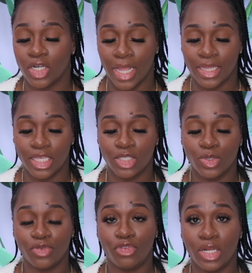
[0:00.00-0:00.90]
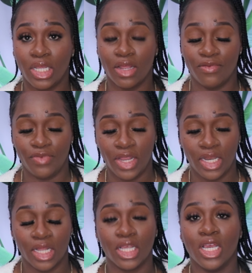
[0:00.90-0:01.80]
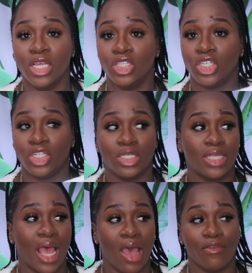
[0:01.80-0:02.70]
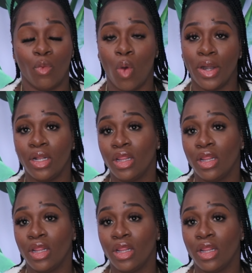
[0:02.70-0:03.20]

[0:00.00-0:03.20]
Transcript: Like, this was really convenient to just have one in the